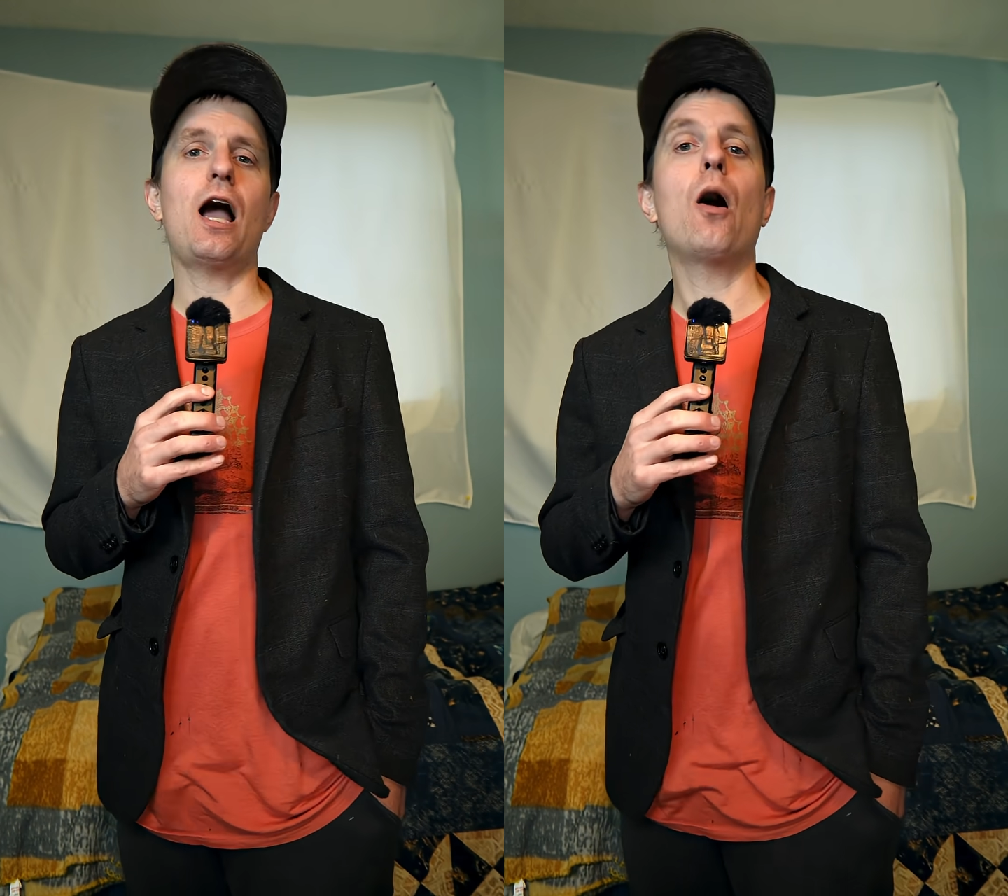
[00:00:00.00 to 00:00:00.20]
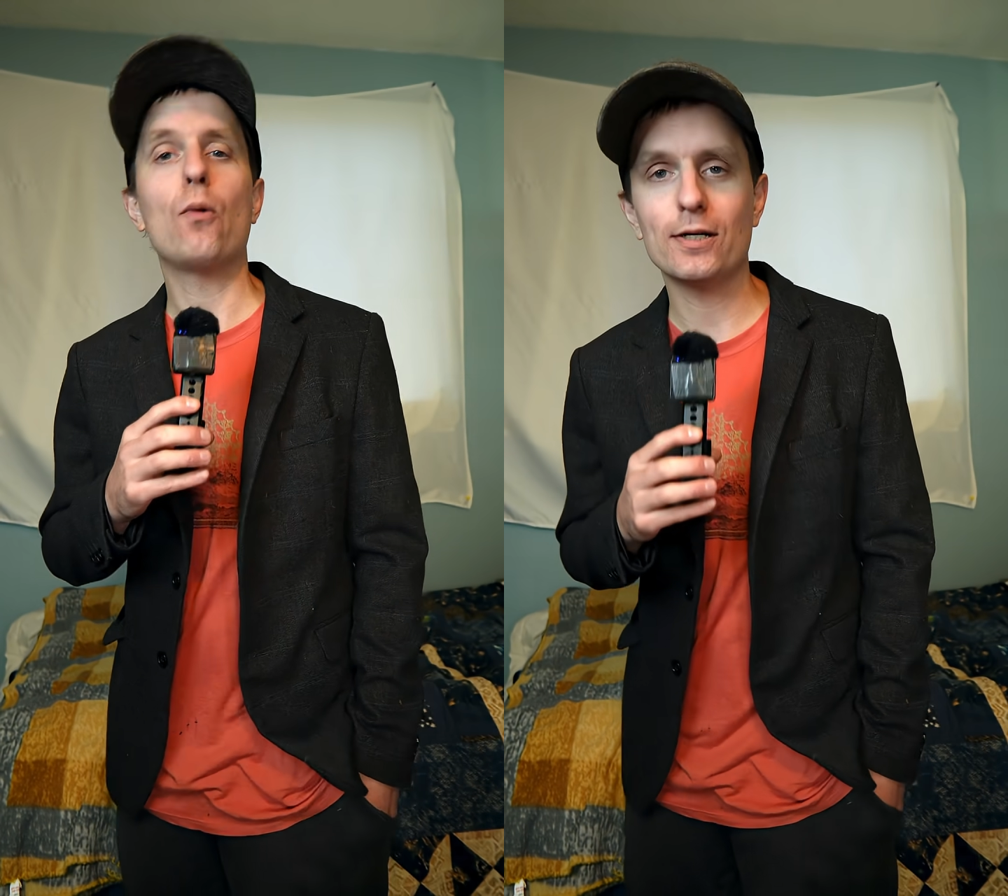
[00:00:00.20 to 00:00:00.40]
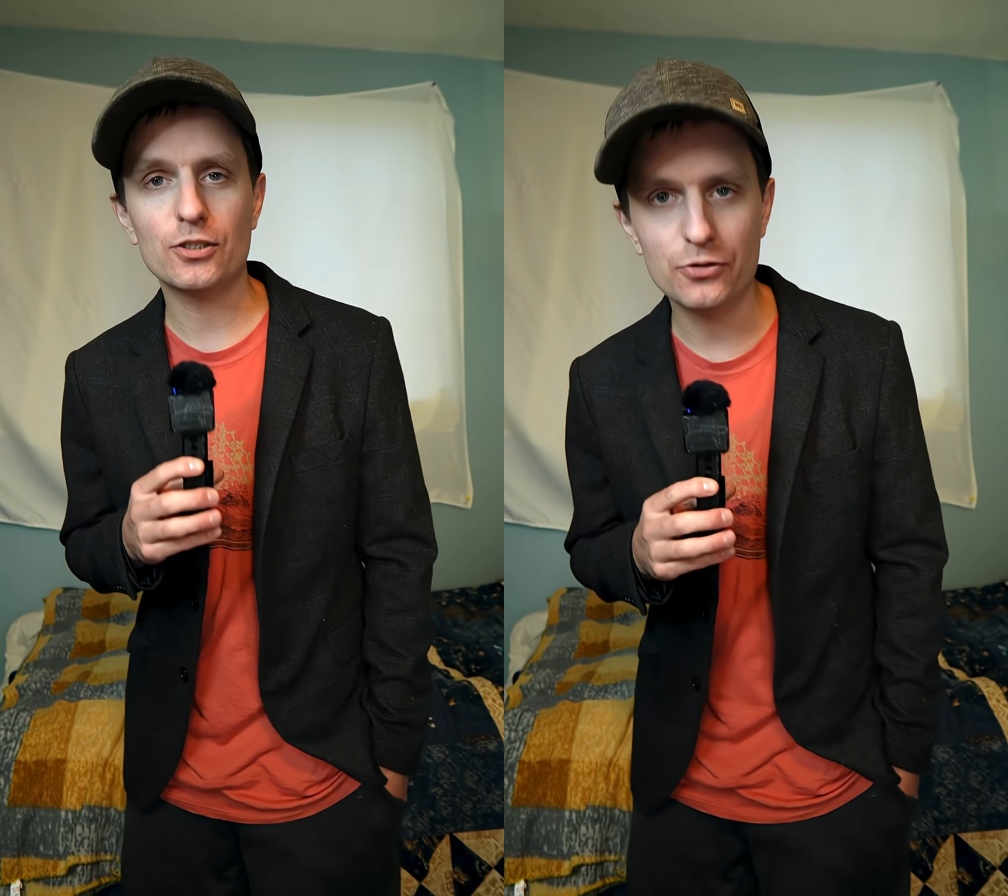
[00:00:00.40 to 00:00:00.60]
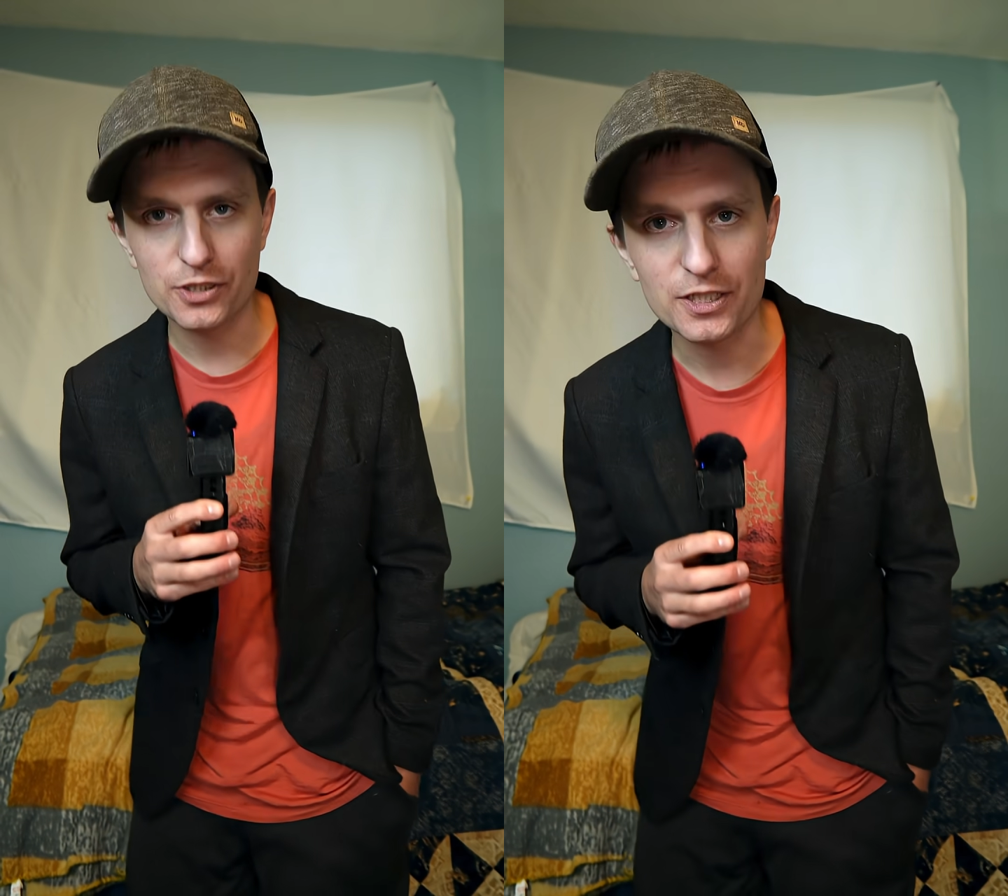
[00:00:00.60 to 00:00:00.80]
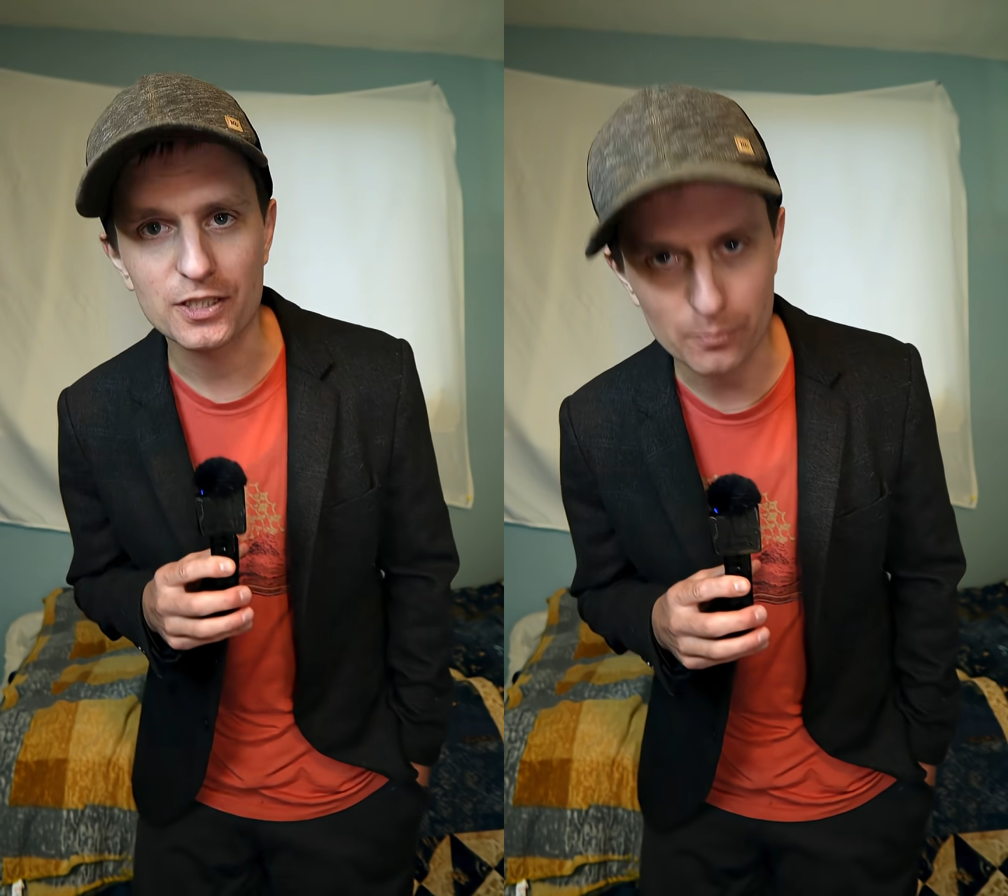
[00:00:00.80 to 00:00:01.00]
I want to
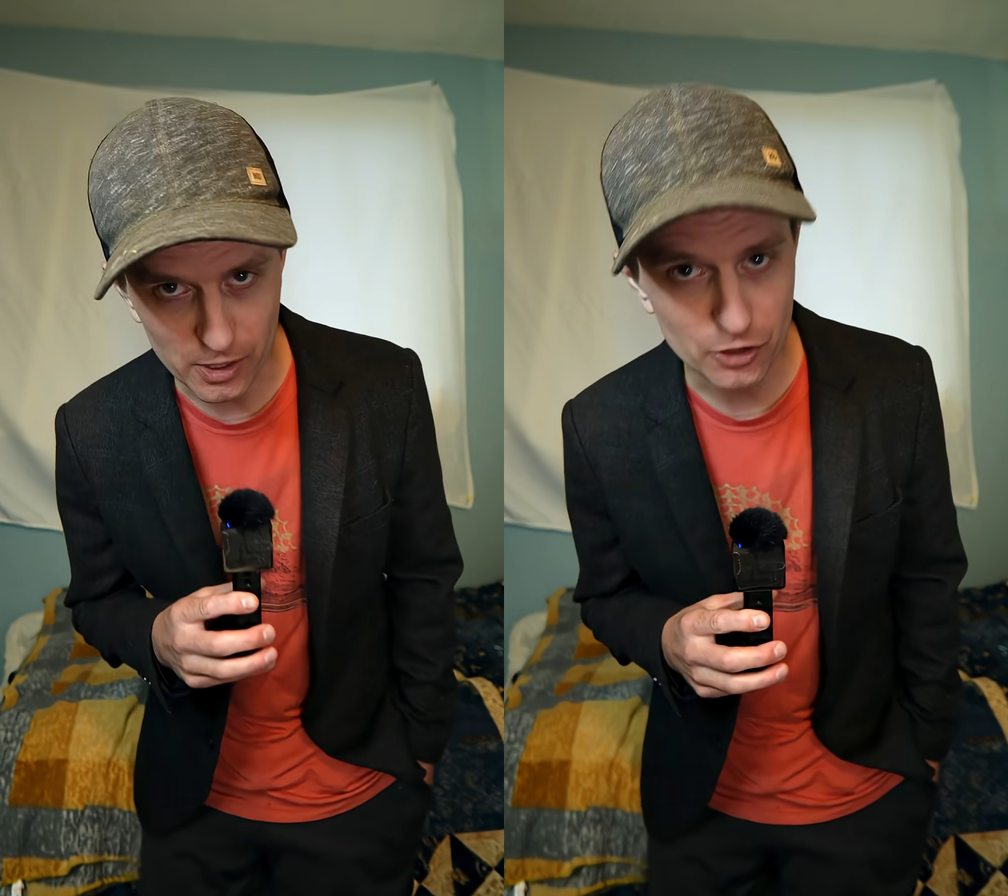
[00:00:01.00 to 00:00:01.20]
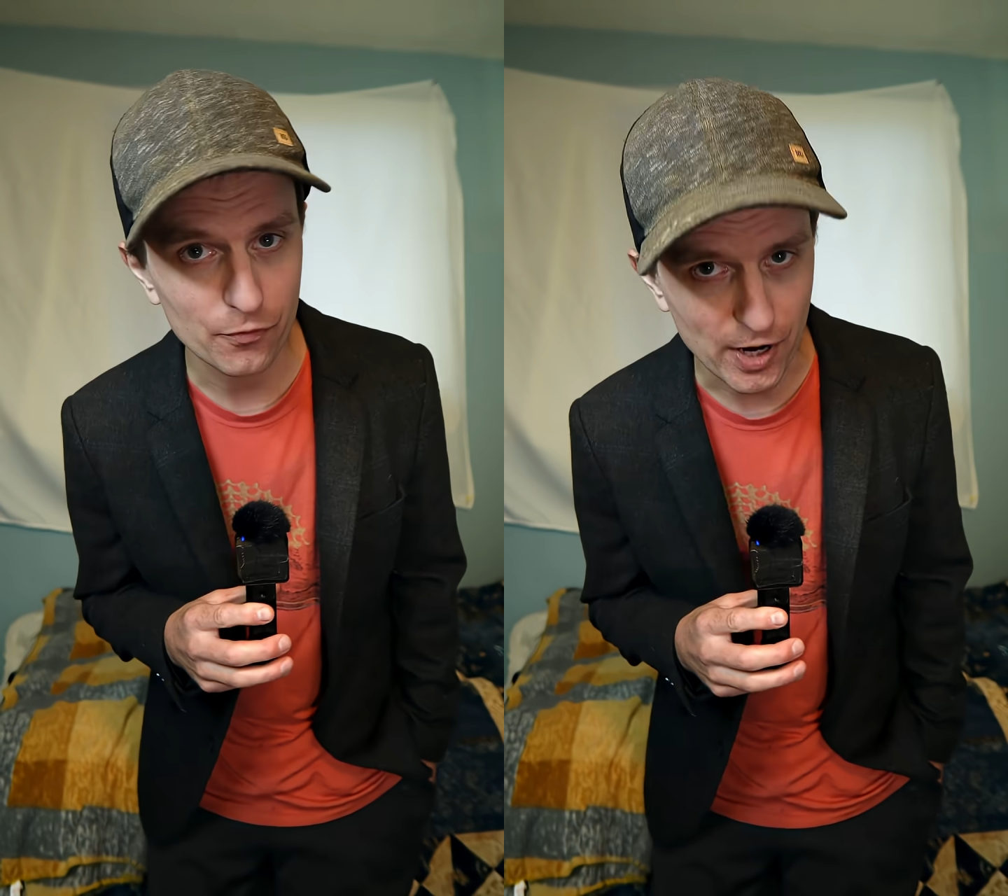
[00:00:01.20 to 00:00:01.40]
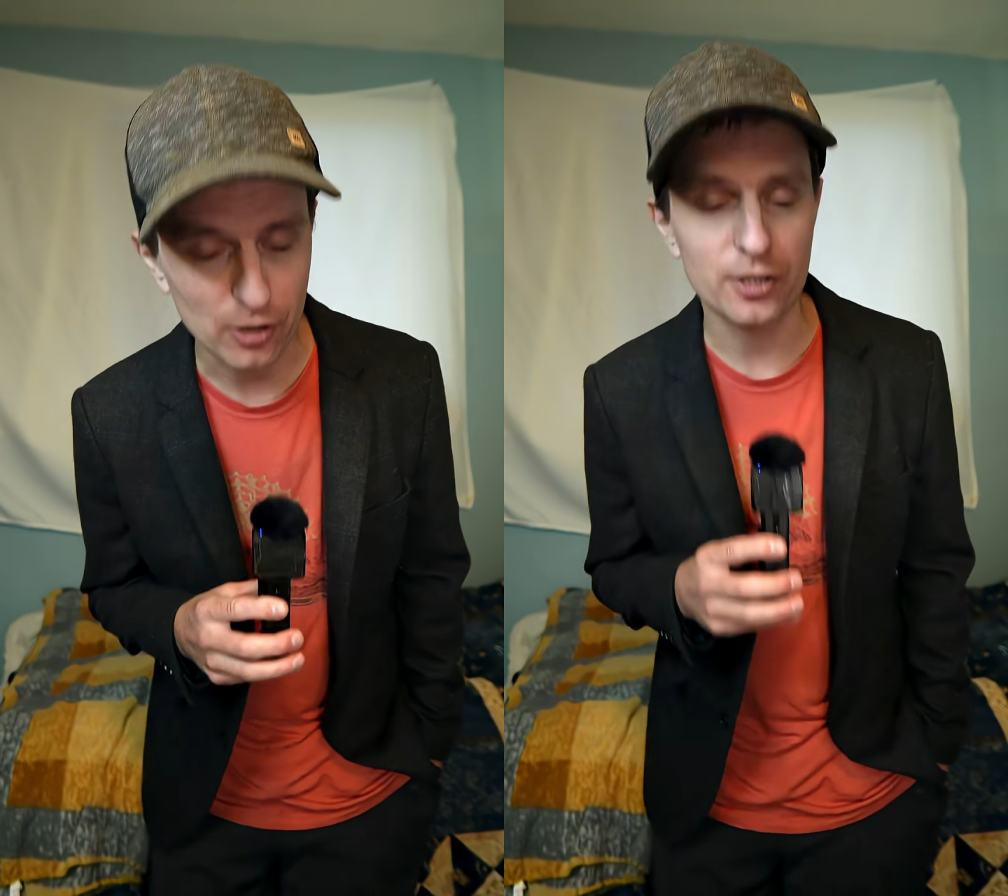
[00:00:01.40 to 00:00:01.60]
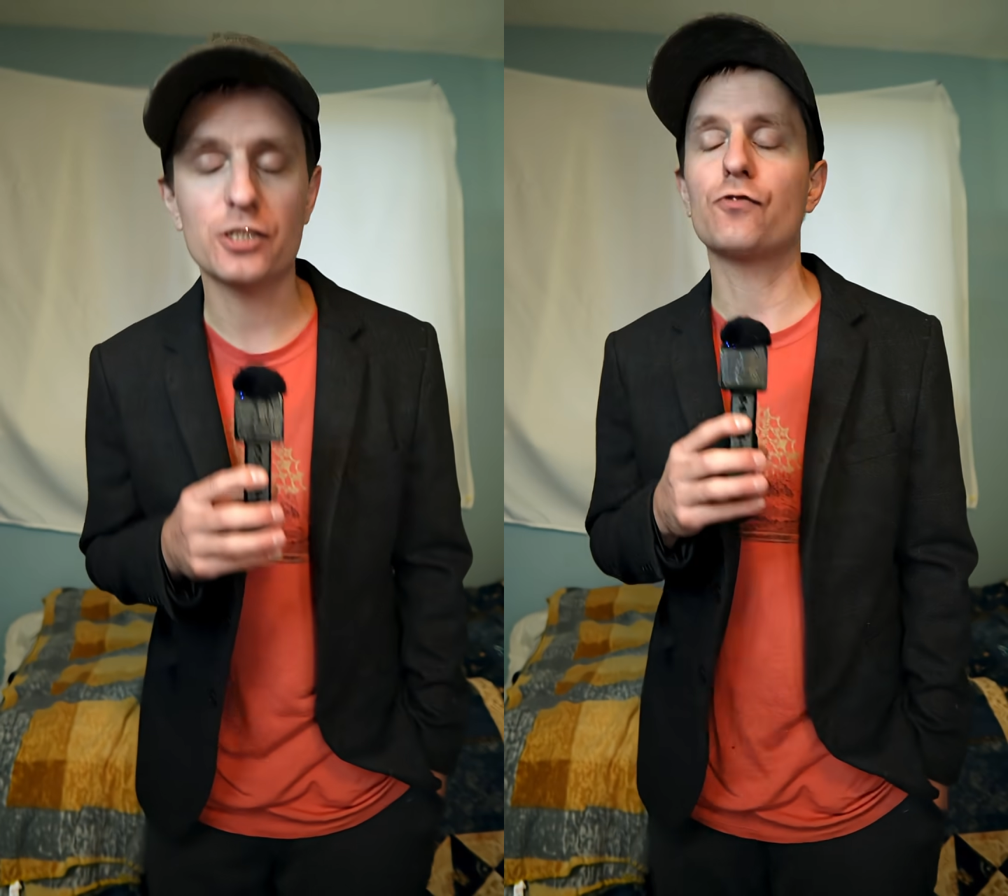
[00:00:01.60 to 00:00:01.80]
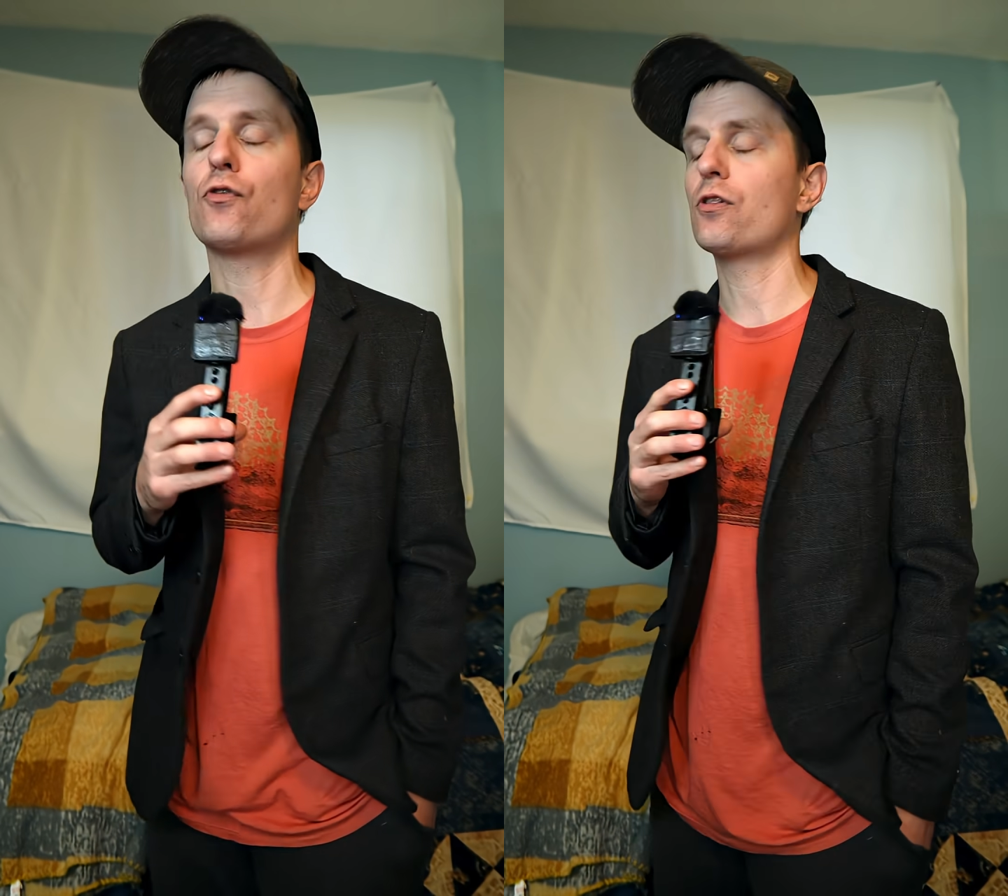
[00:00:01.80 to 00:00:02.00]
see as much
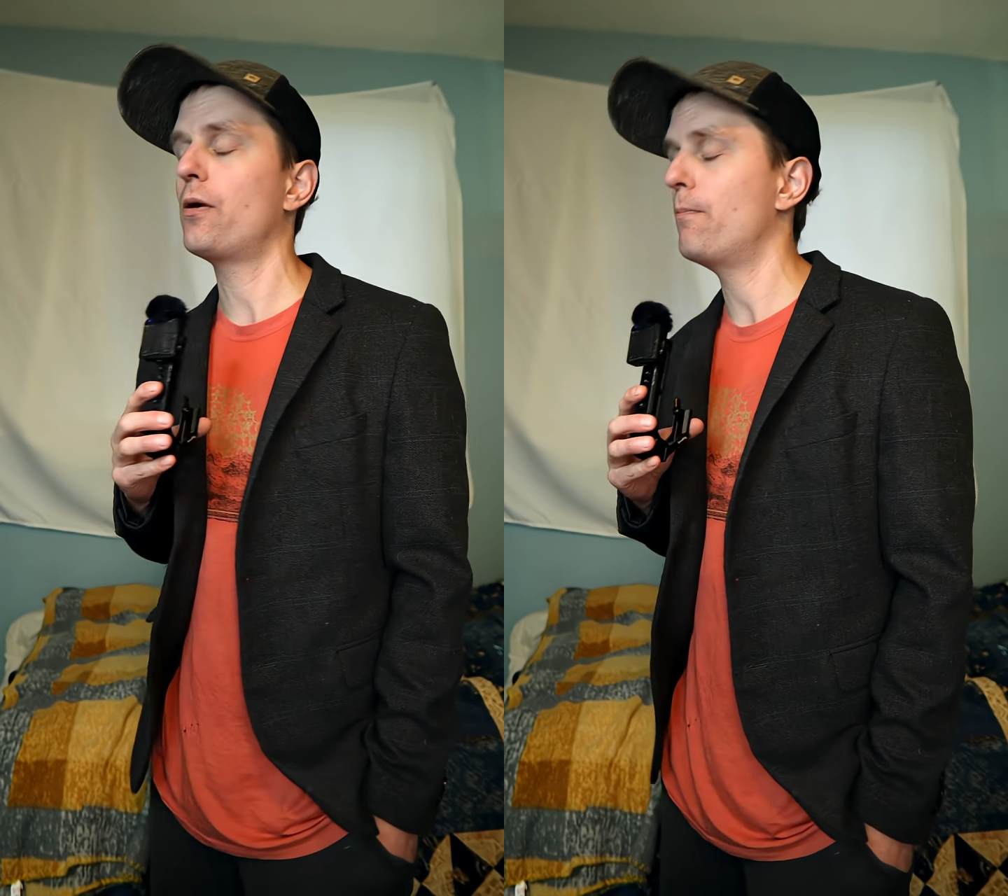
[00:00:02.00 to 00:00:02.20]
fairness for the